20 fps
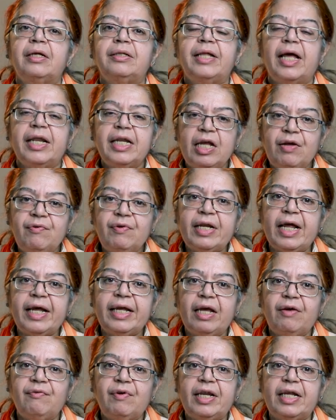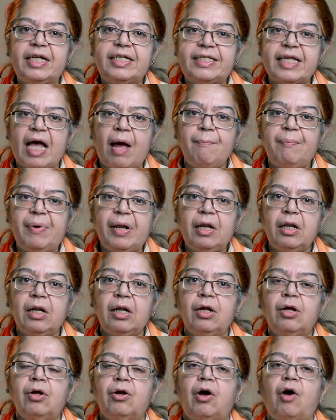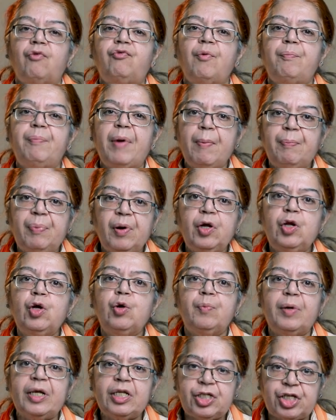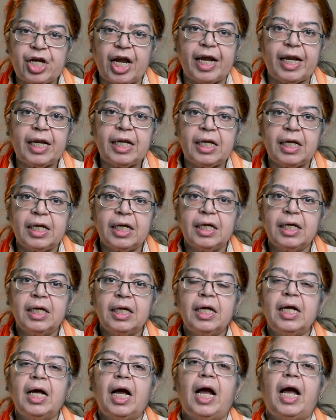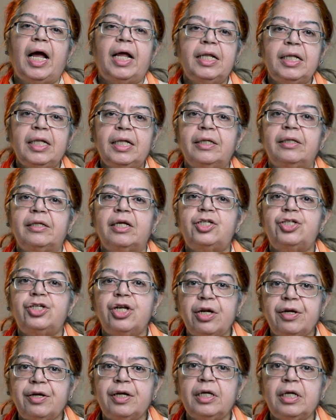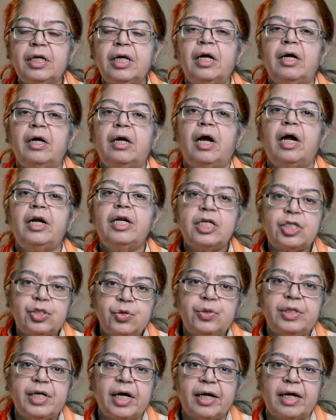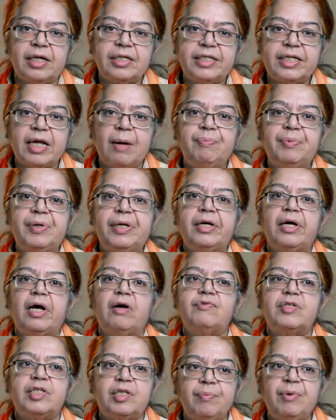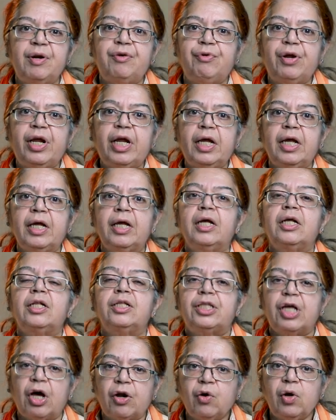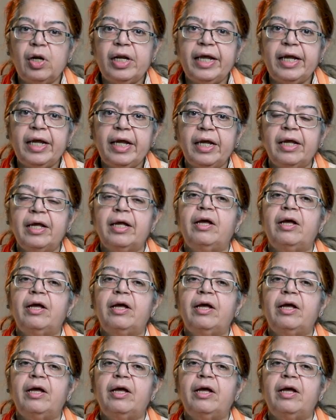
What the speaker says: Then even I gave an example of a paper human chain, and the children understood the concept of symmetry thoroughly.